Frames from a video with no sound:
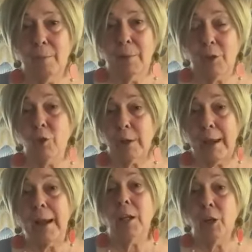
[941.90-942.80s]
But it took
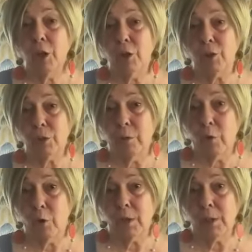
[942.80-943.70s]
8 years
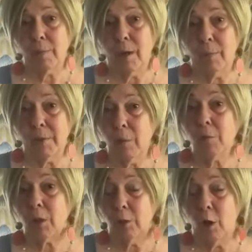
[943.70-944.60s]
of those experiments. That
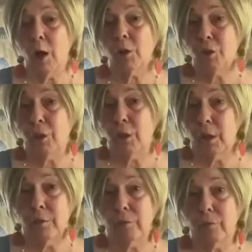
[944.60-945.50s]
was a long
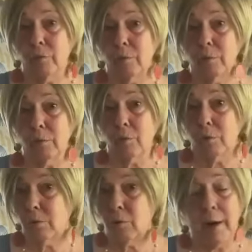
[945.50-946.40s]
journey of
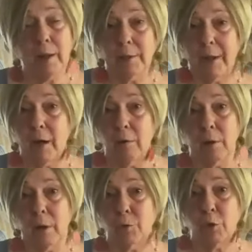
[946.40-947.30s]
trial and error
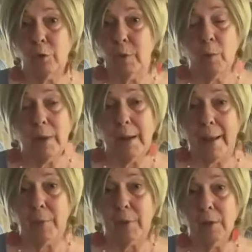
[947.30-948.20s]
and observing what
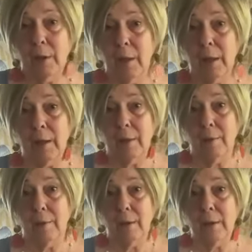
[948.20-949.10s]
happened.
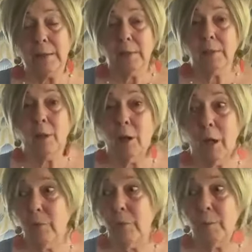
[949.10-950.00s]
I didn't start
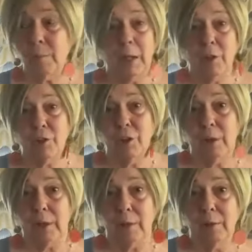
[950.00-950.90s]
off even meaning to
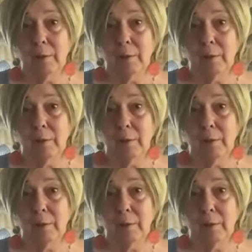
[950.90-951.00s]
do it.